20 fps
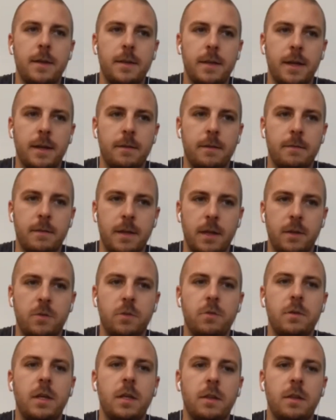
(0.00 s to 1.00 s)
that they
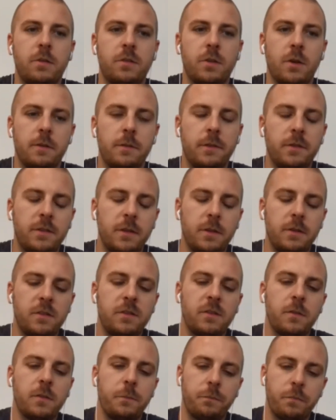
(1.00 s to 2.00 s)
do need the
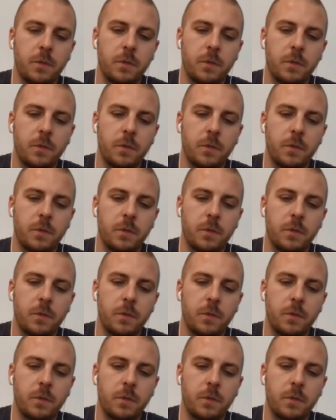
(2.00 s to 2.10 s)
services,